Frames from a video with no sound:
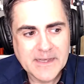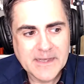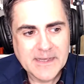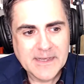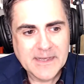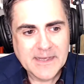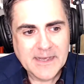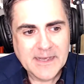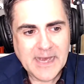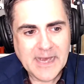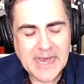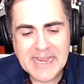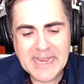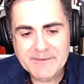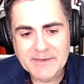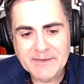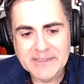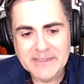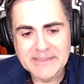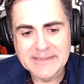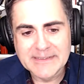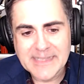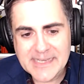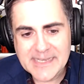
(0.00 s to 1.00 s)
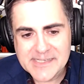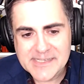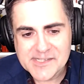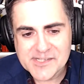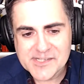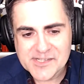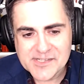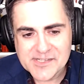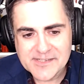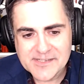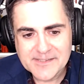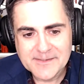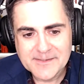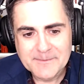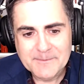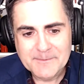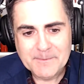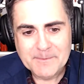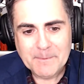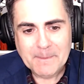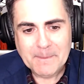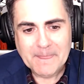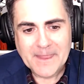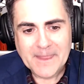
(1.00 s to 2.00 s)
have a list
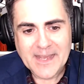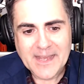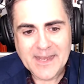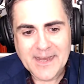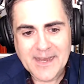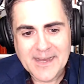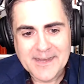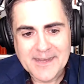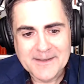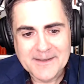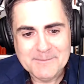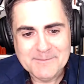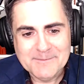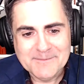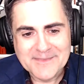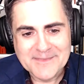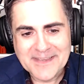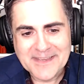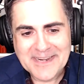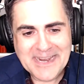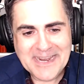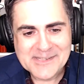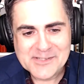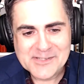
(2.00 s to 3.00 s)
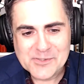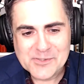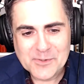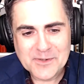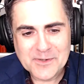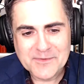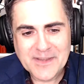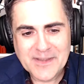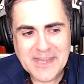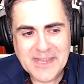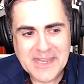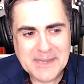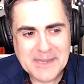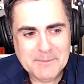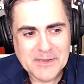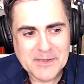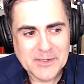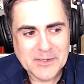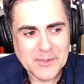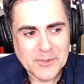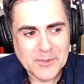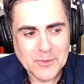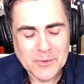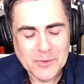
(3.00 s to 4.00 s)
that I sort of keep
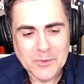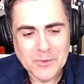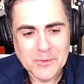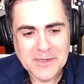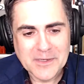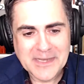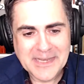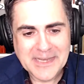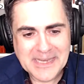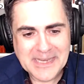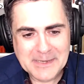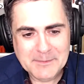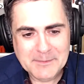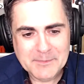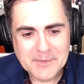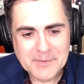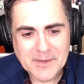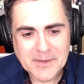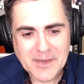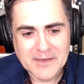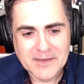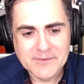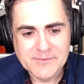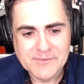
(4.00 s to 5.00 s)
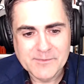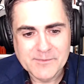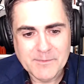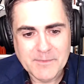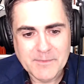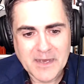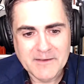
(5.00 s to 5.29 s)
in Google Keep of